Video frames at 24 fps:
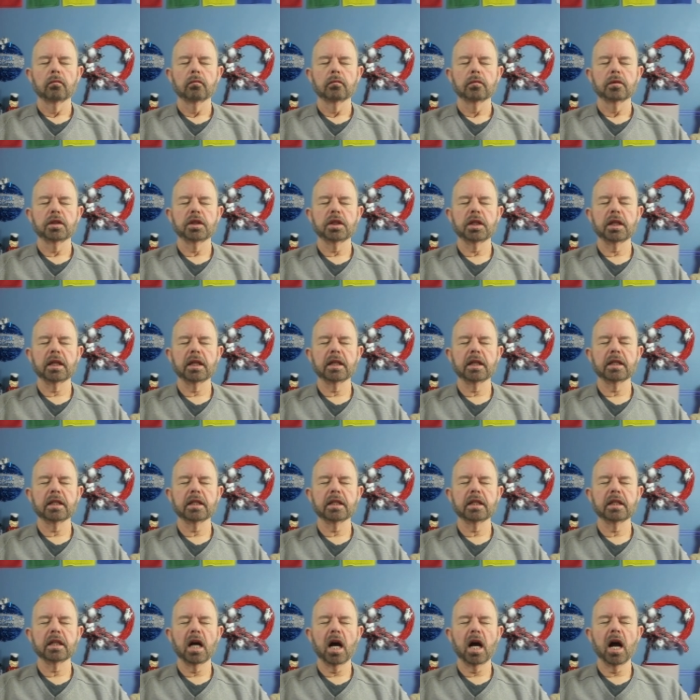Cheeks
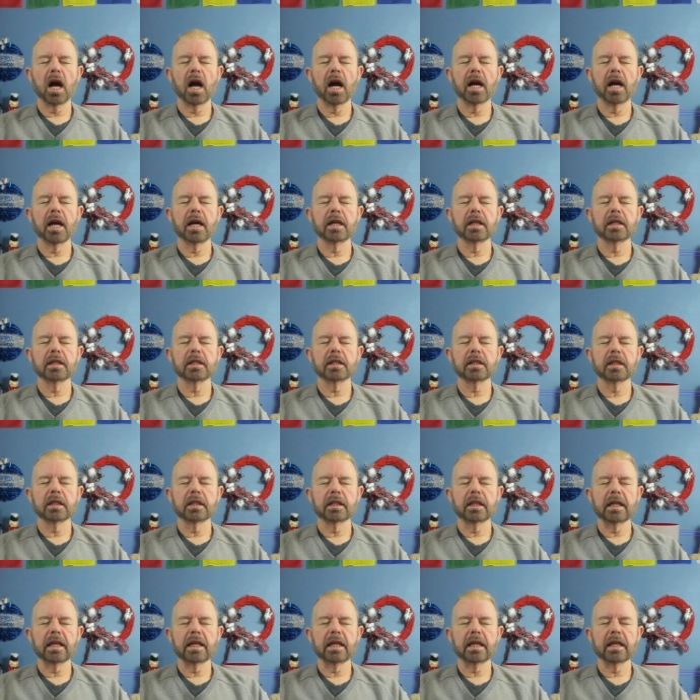and eyes and
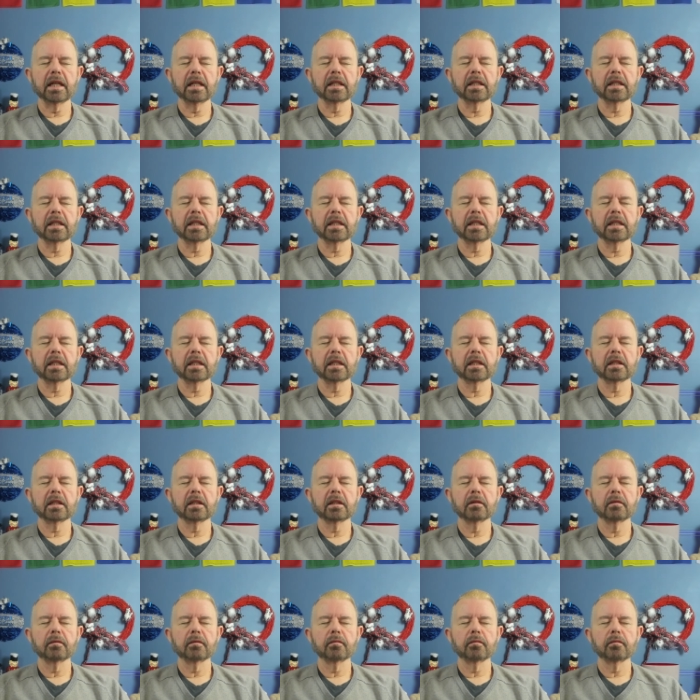ears,
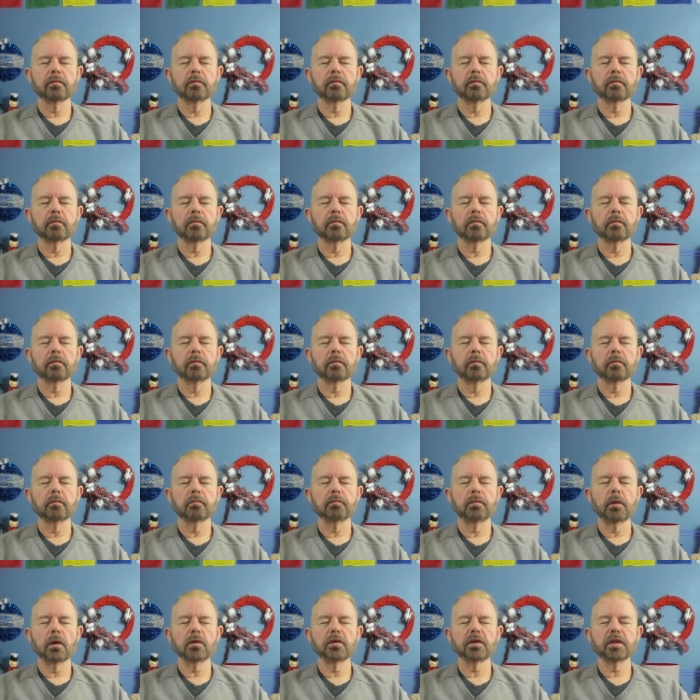
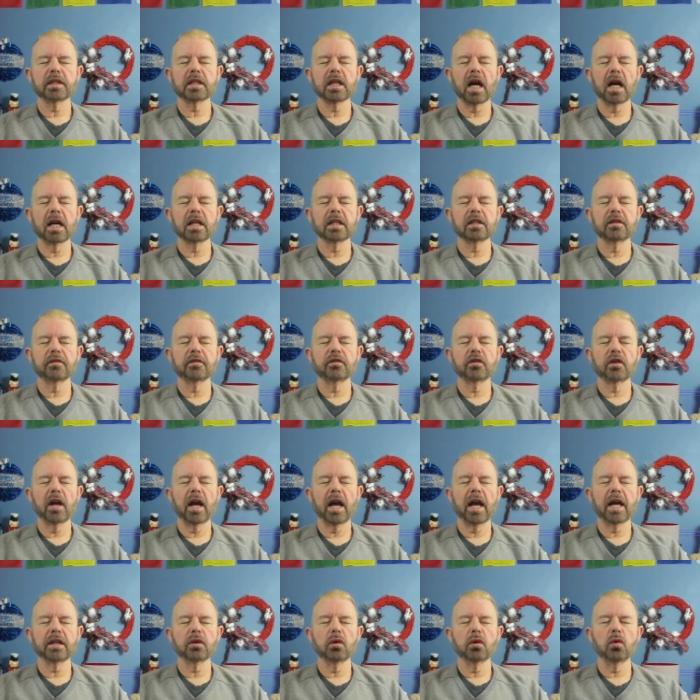both sides of your
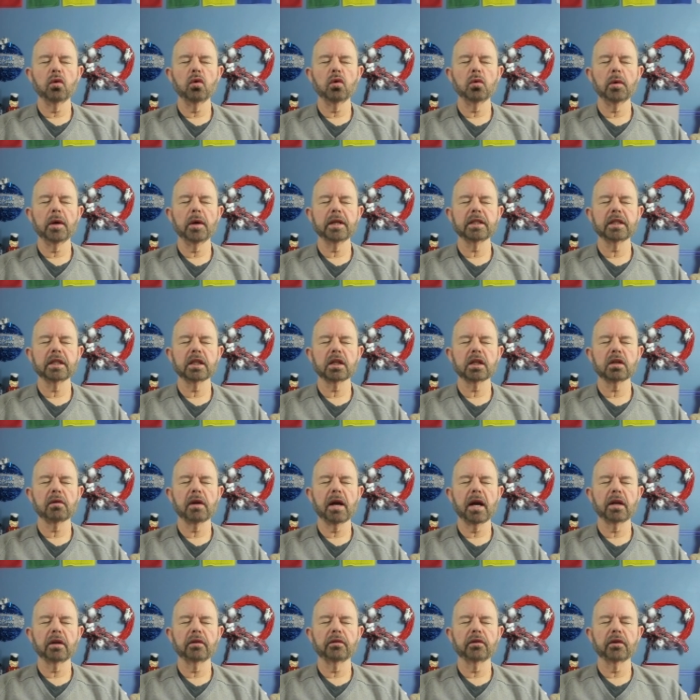head, all the way to the
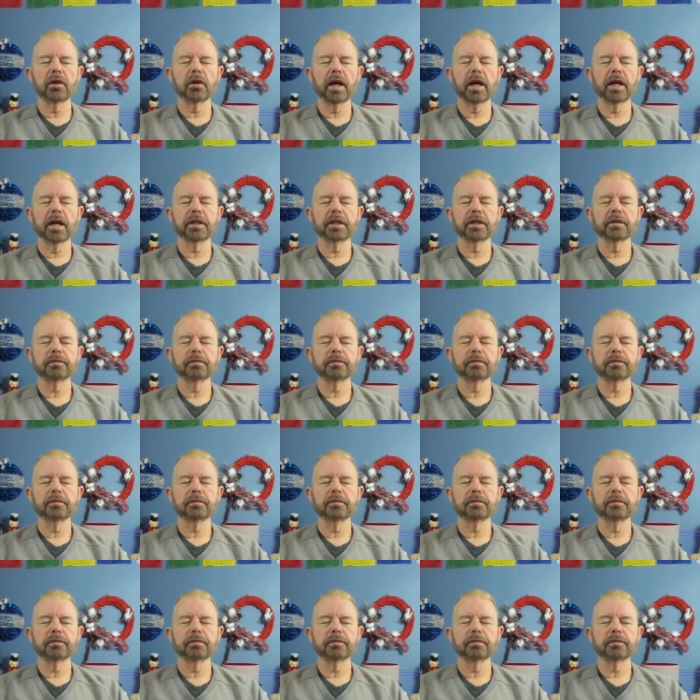crown of your head.